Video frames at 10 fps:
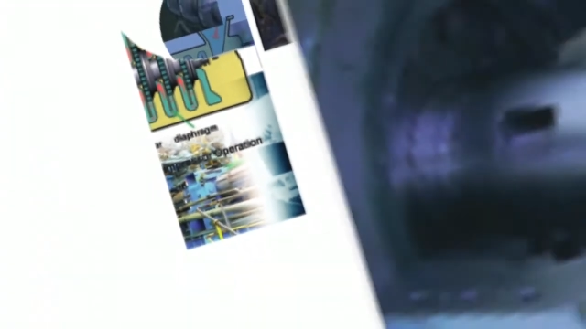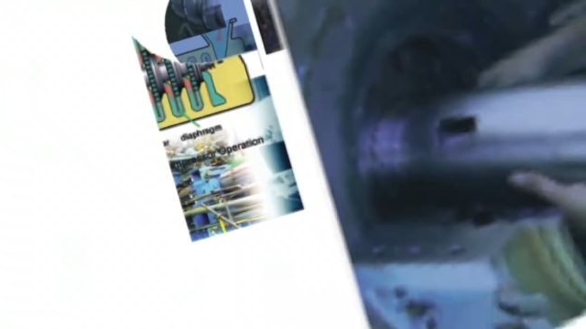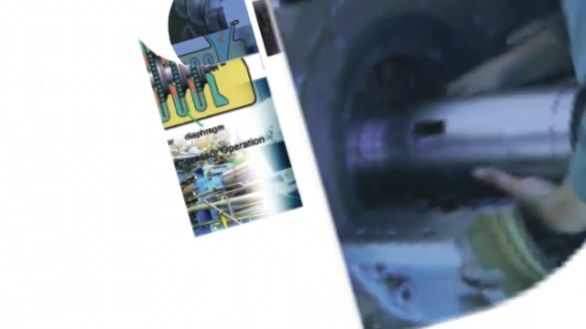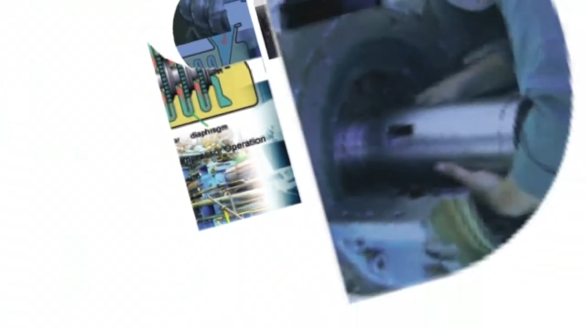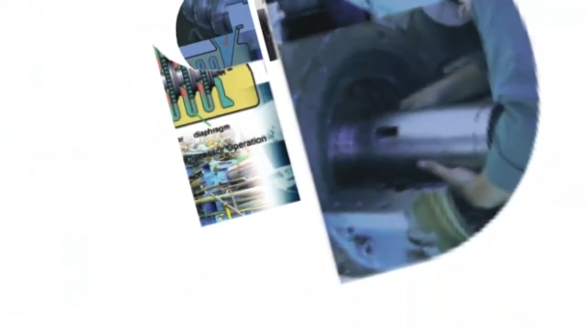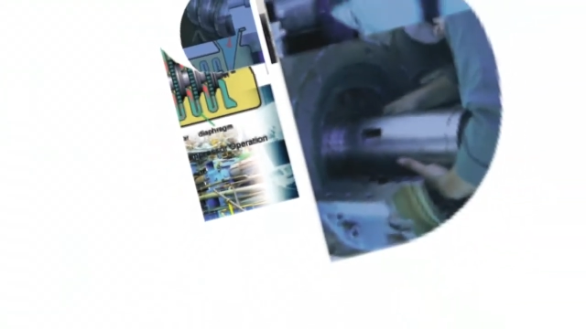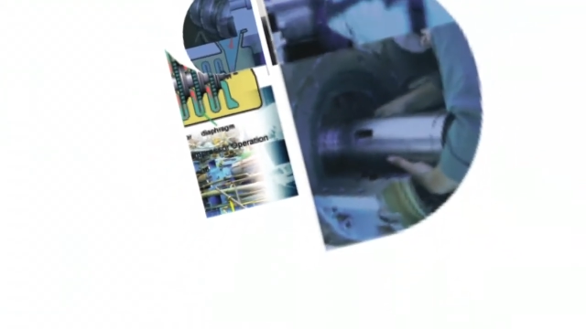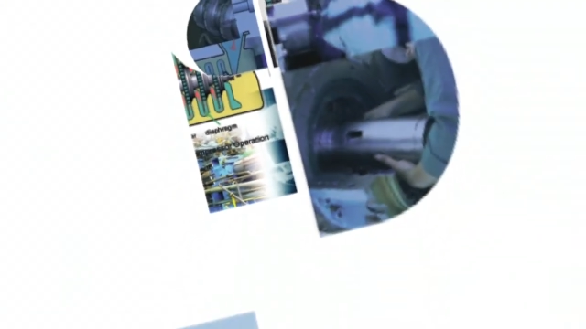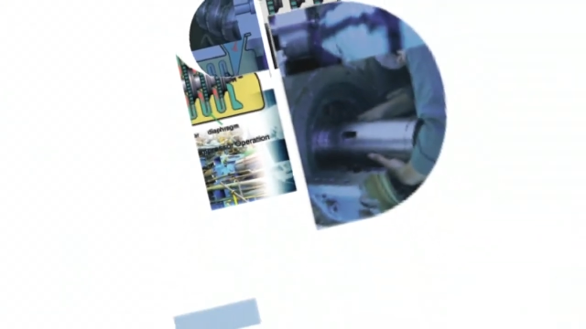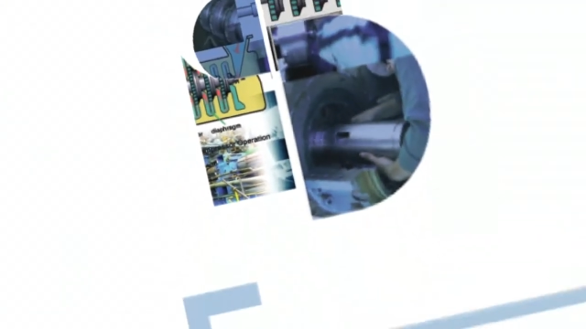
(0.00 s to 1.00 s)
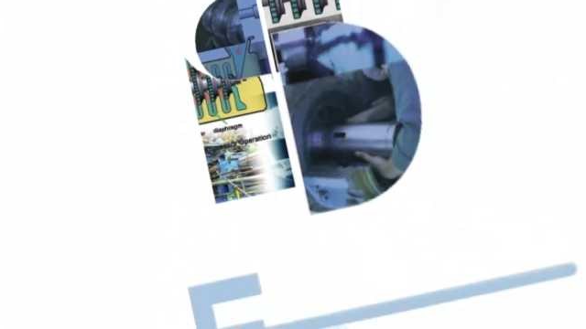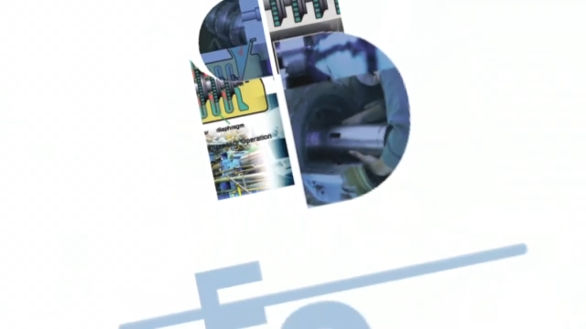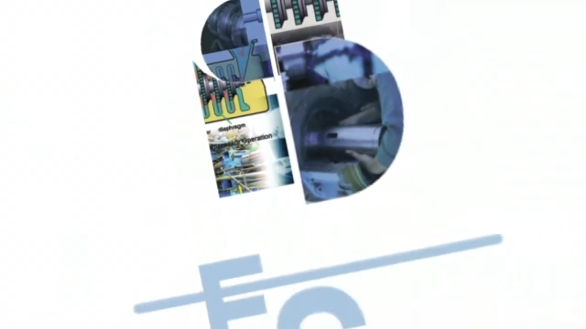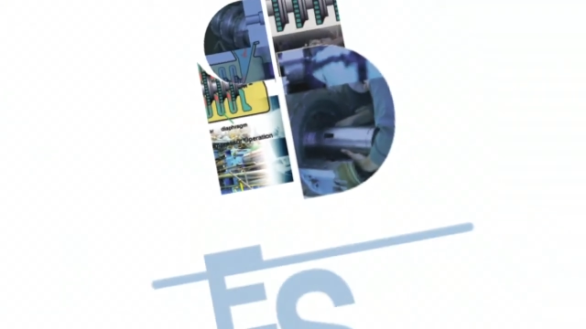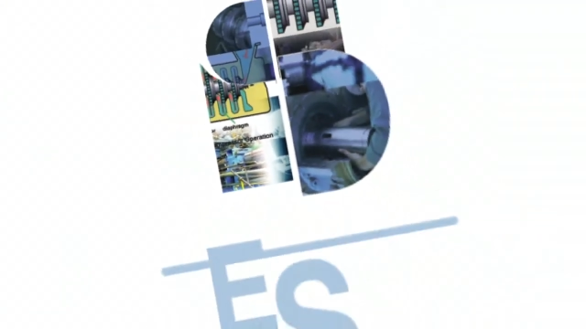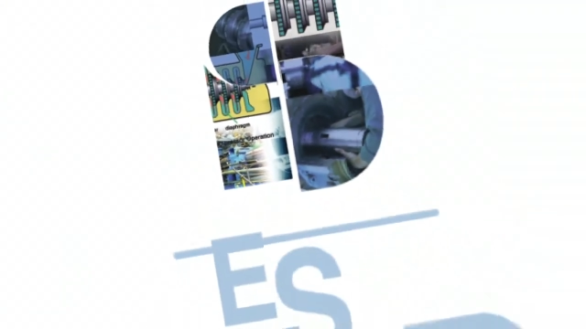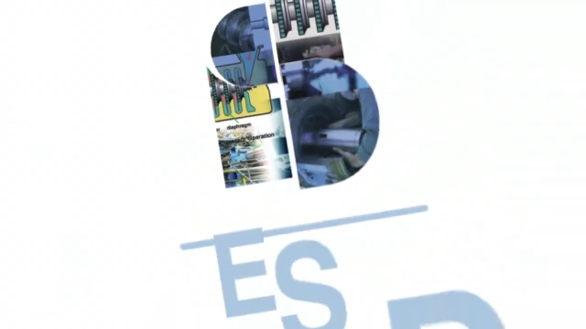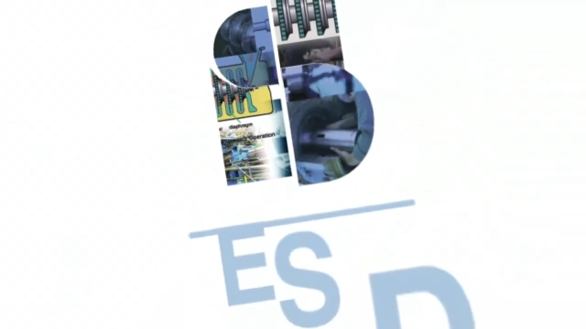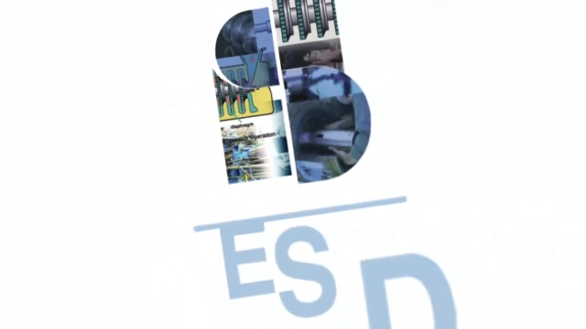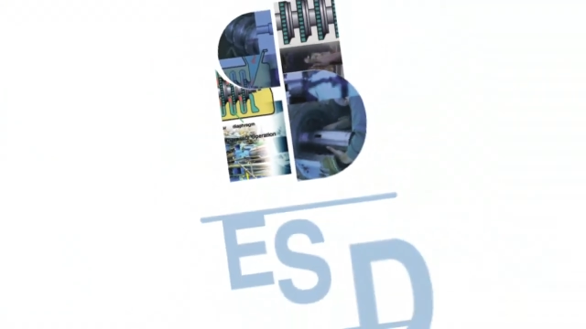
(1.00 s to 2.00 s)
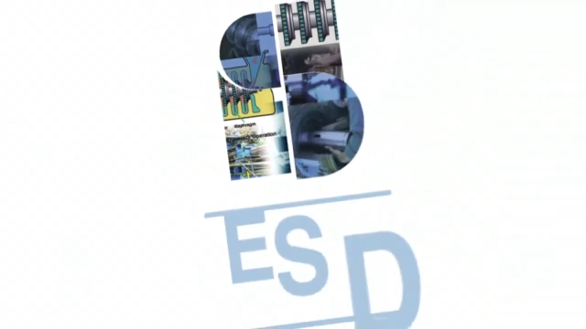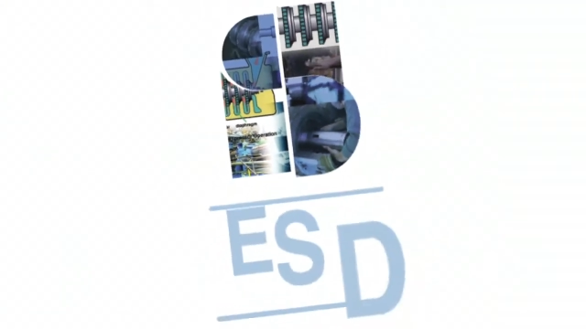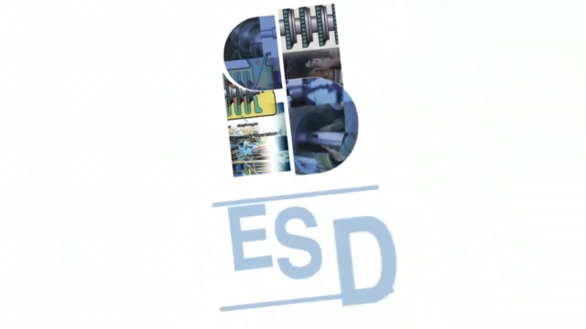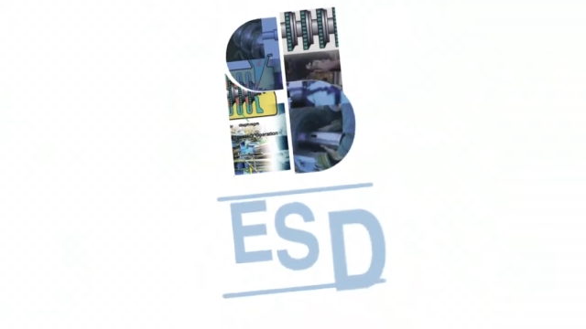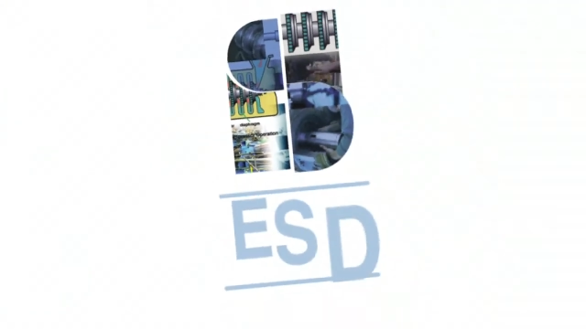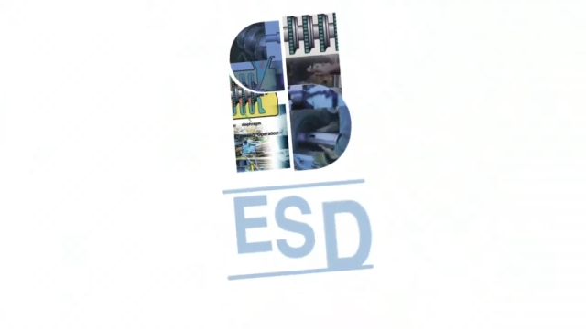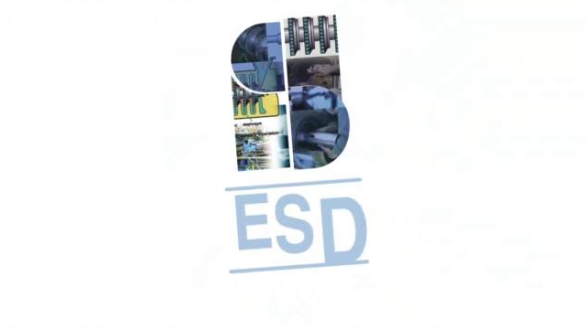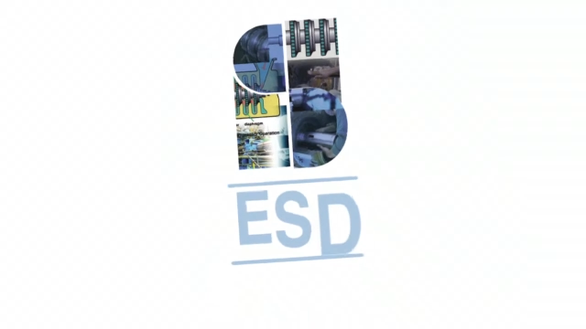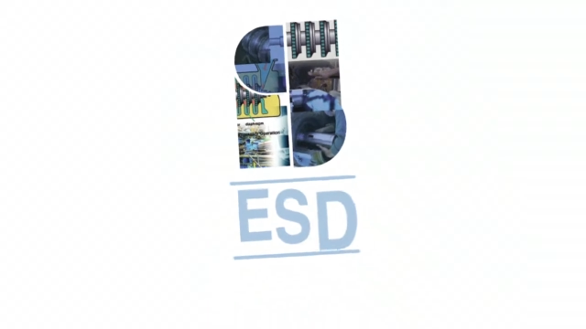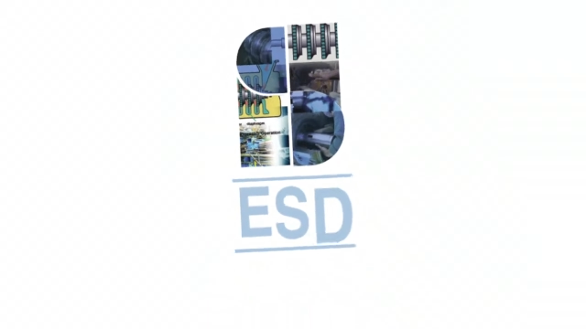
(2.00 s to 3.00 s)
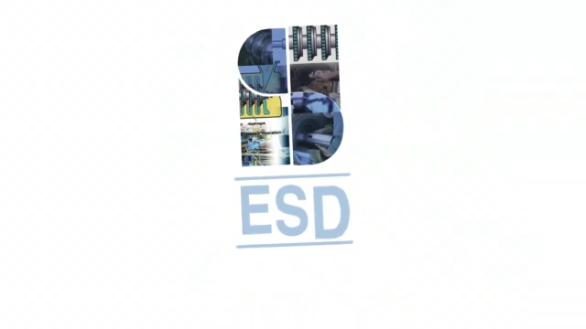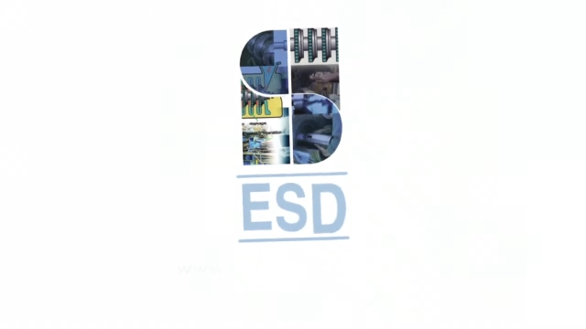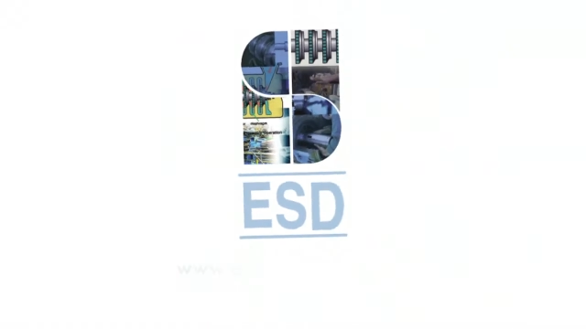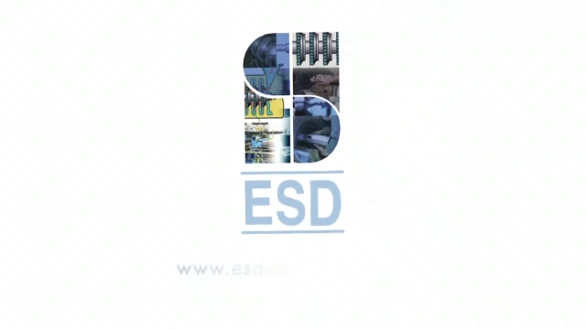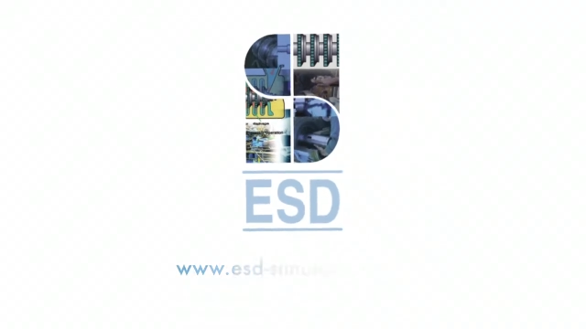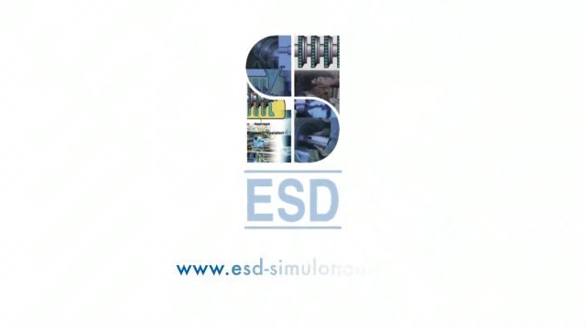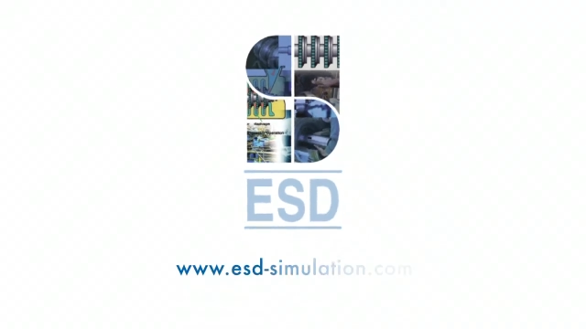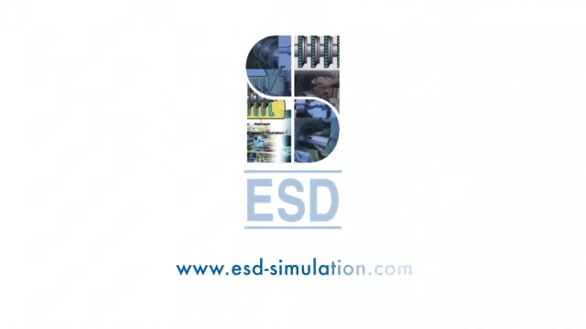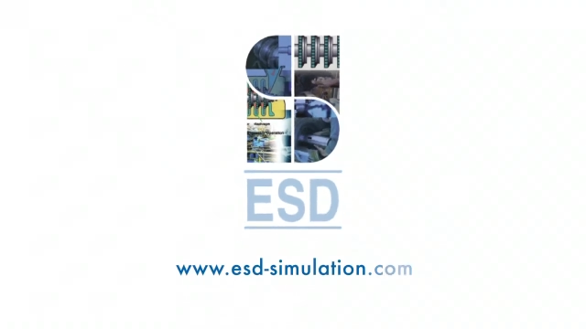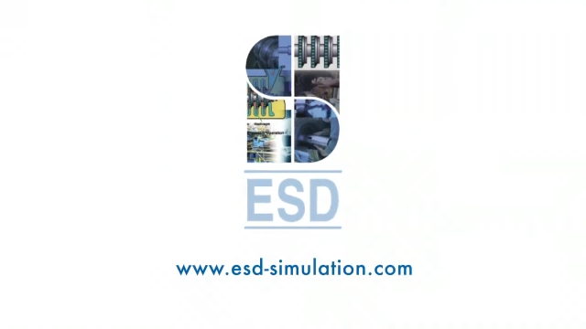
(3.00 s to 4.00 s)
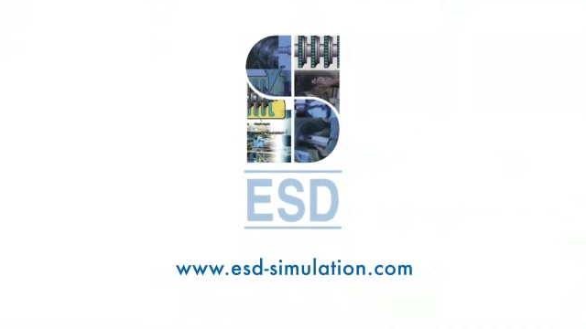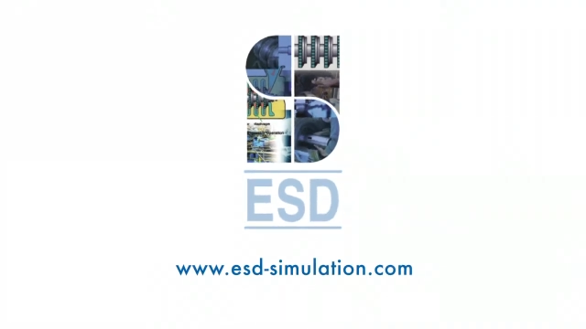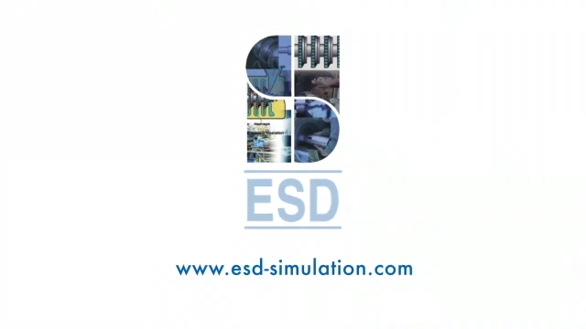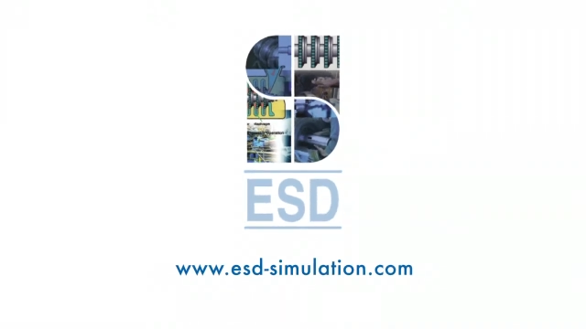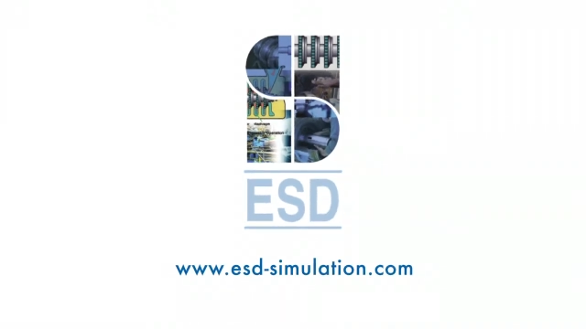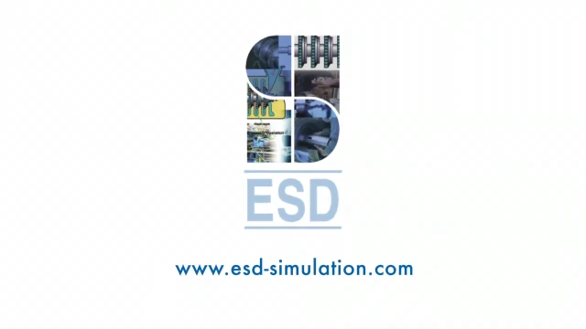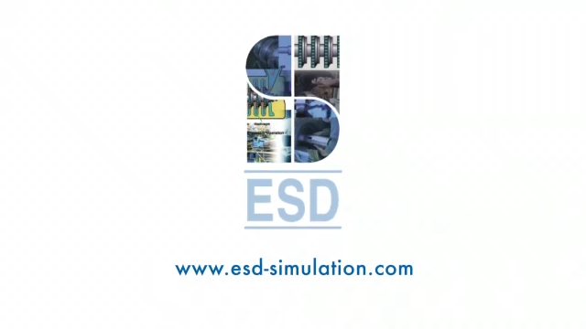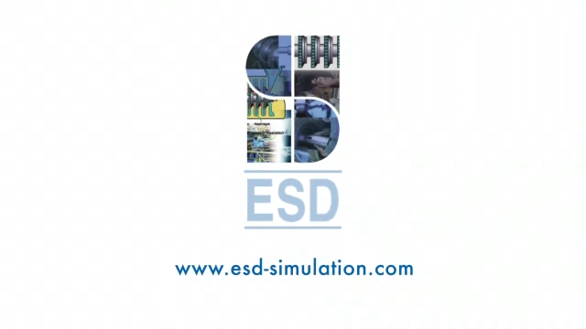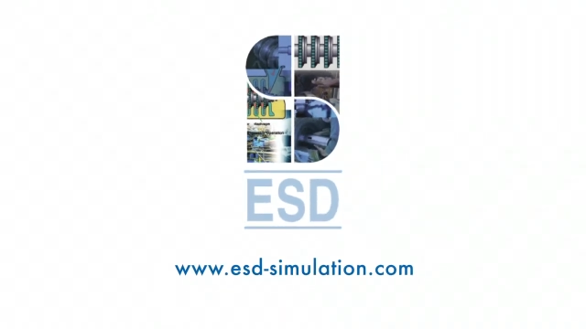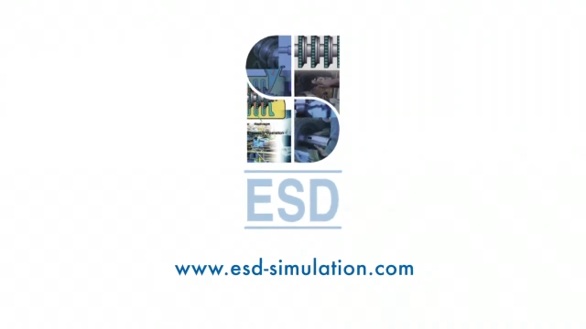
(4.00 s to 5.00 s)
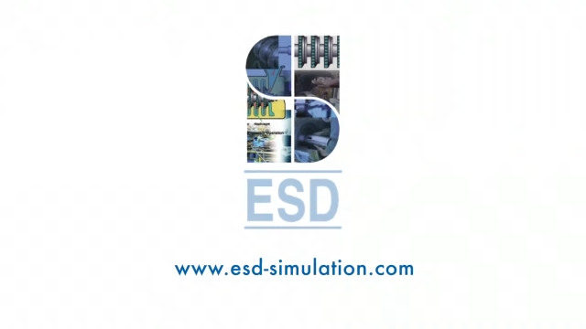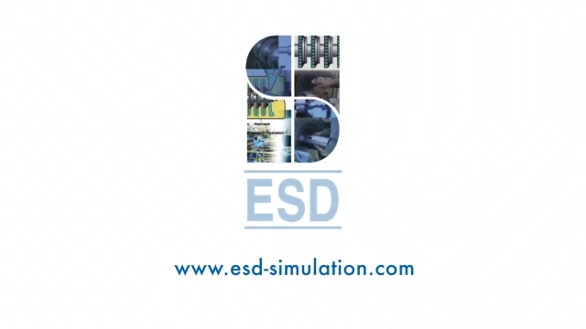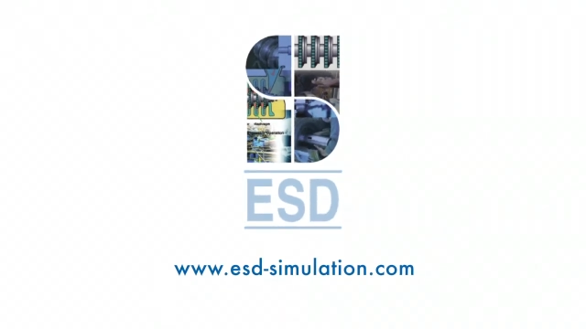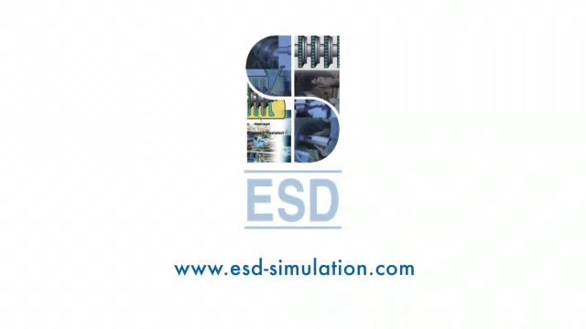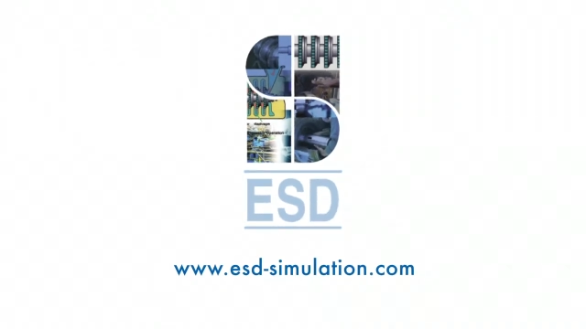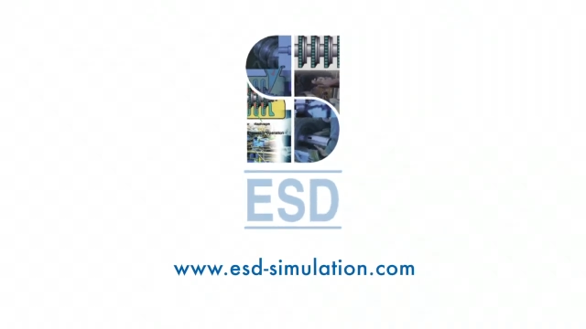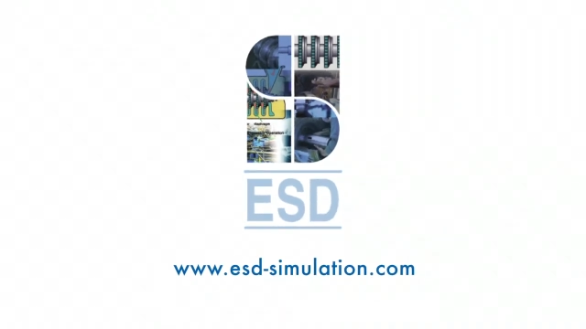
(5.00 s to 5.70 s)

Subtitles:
No face is visible, so there are no lips to read.